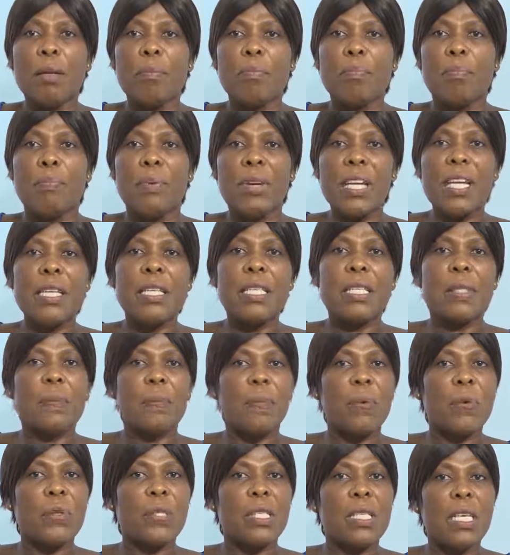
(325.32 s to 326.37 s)

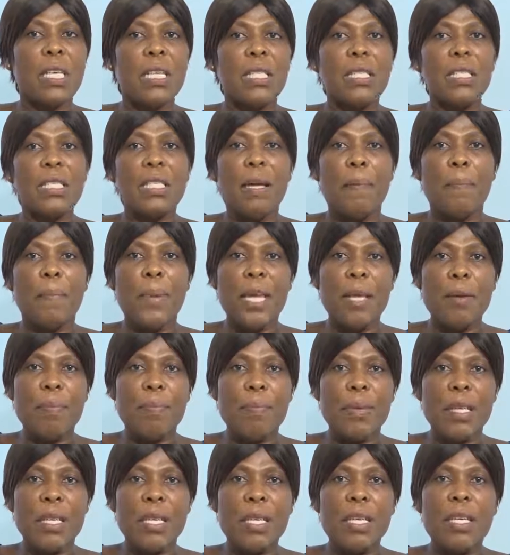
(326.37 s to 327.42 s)
predisposing the
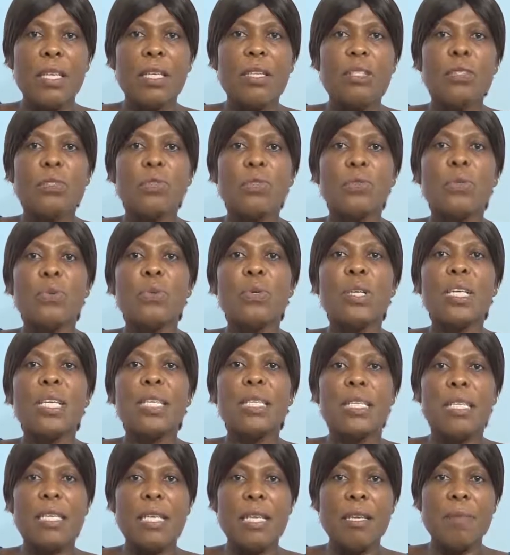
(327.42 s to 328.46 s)
baby to
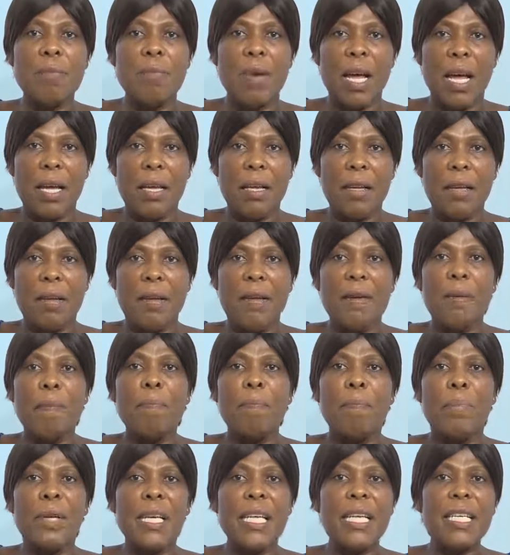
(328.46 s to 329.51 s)
edema,
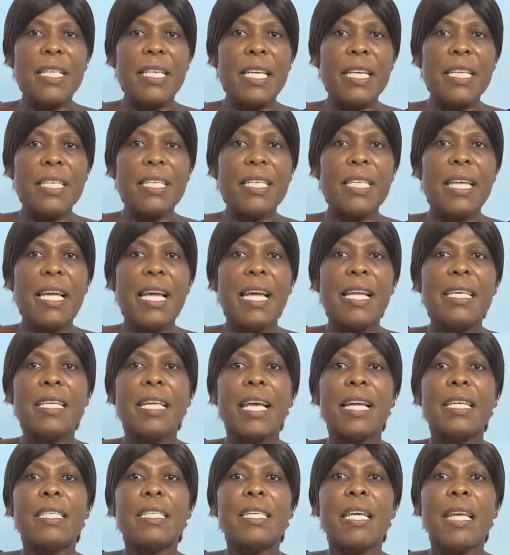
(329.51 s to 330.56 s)
bleeding, and
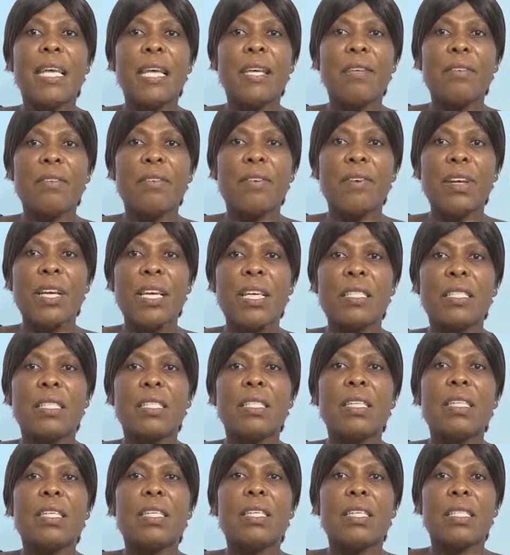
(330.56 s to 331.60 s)
then increased
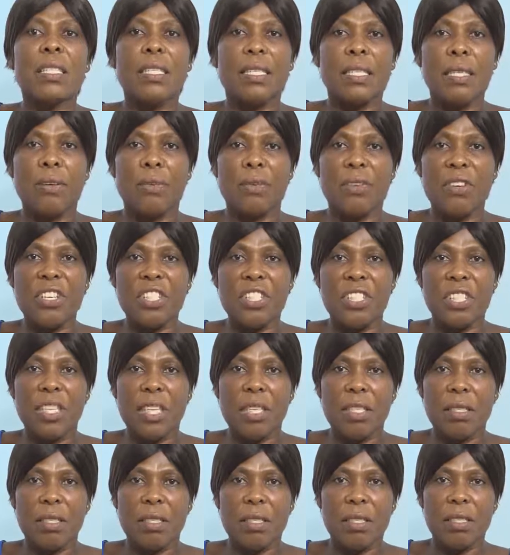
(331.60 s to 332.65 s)

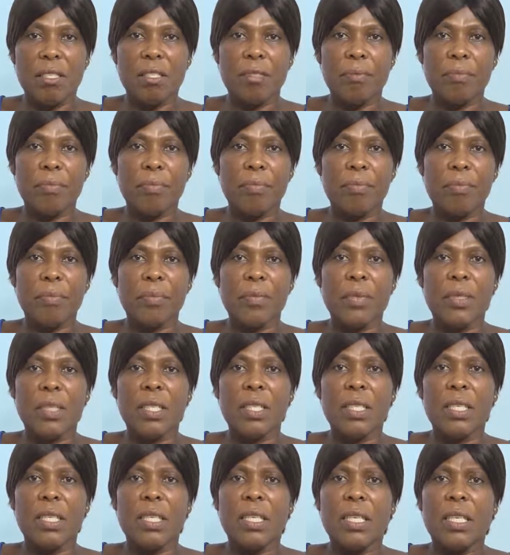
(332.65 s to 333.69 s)
secretions.
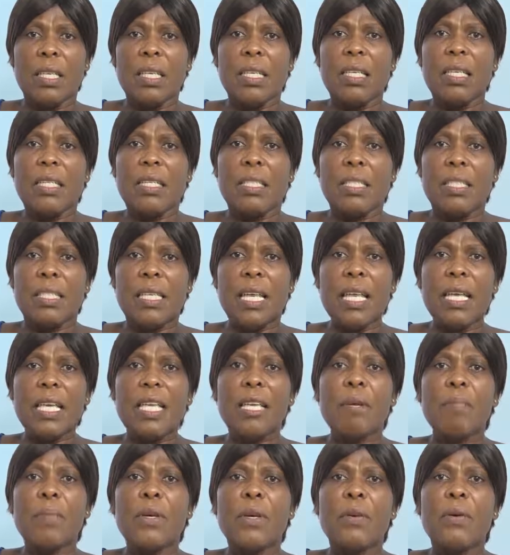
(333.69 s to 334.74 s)
Thick
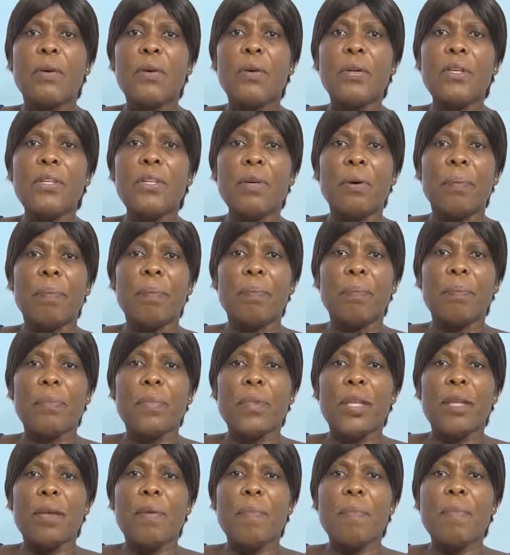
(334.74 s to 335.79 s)
meconium
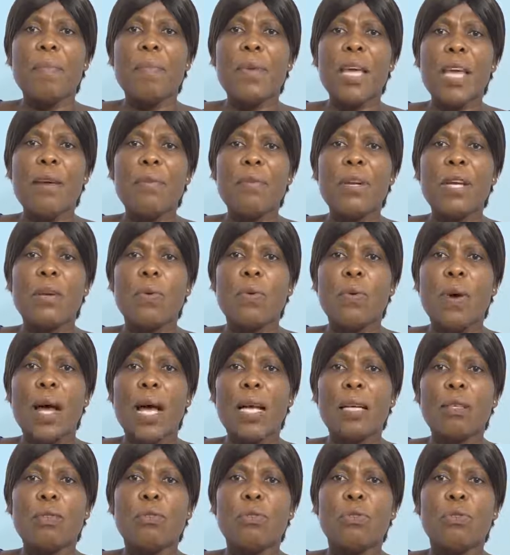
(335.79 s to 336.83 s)
may
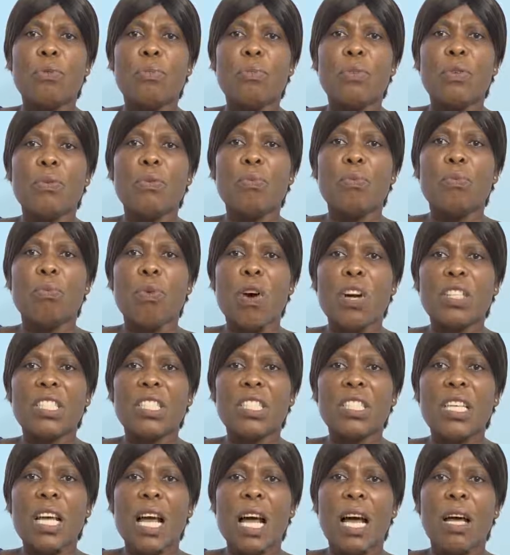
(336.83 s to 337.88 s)
require to be
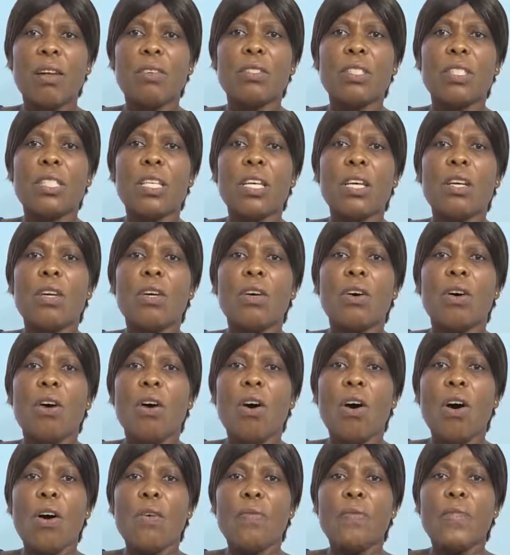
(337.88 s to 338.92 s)
washed out
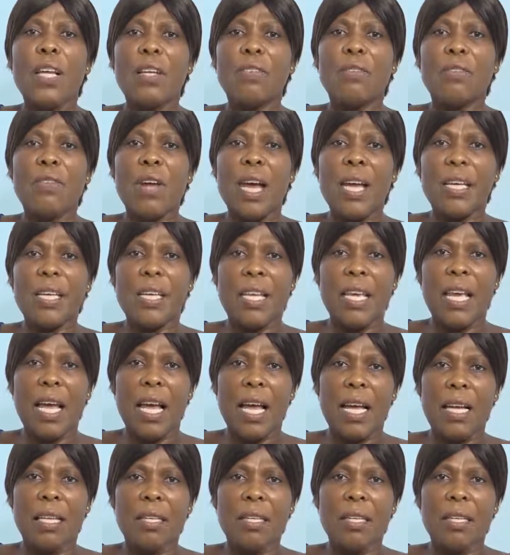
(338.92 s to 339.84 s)
of the trachea